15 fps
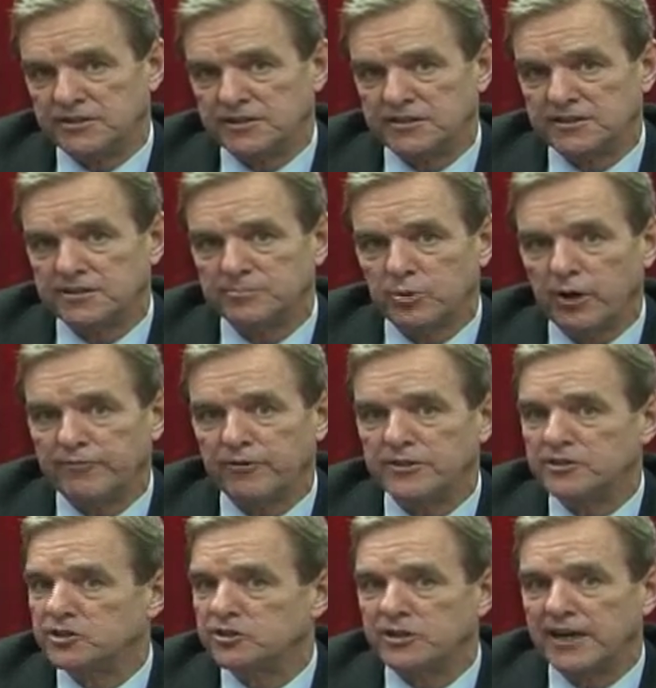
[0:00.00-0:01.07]
citizen boyfriend
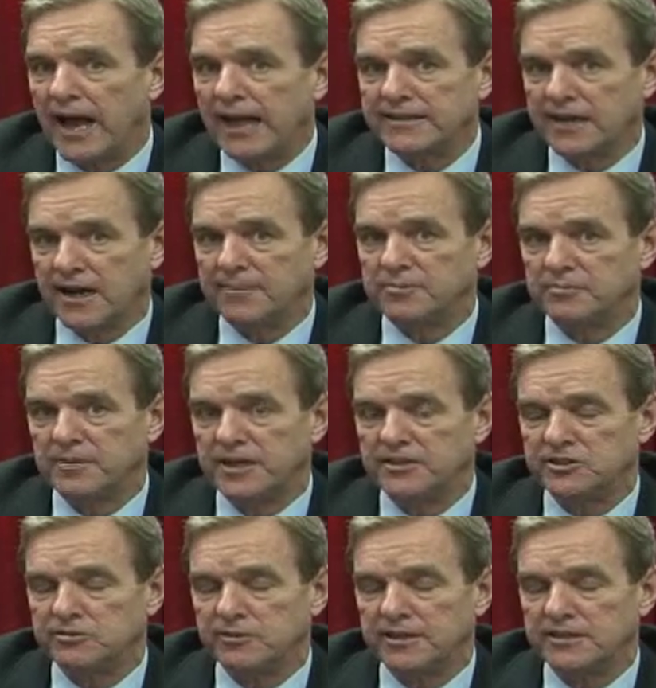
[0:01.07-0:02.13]
should not
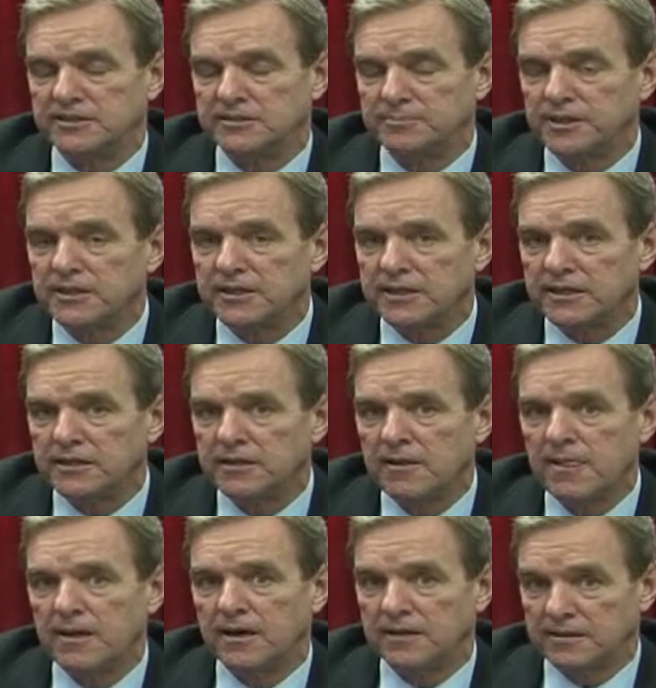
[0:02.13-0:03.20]
compromise your eligibility
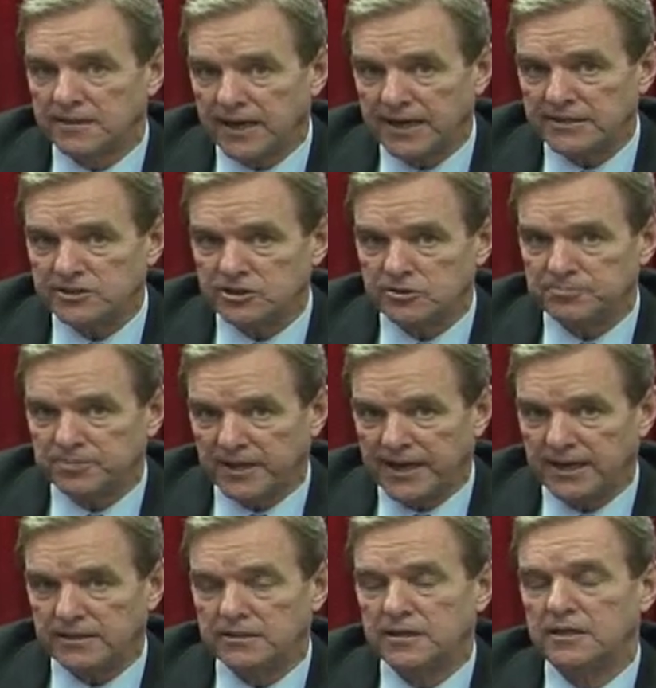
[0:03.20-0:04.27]
unless you
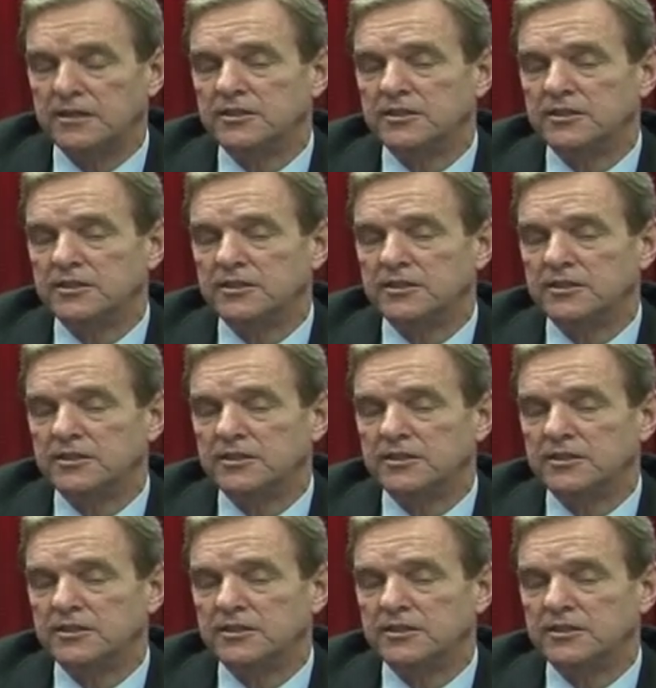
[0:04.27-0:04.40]
plan